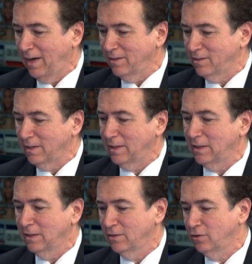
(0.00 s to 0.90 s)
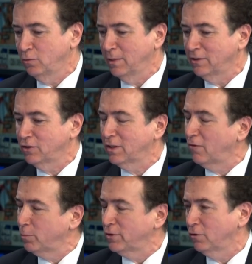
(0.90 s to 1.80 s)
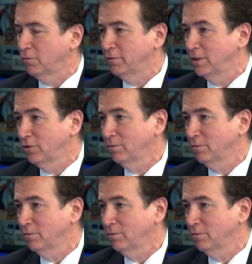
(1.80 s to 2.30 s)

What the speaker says: as too much government overreach.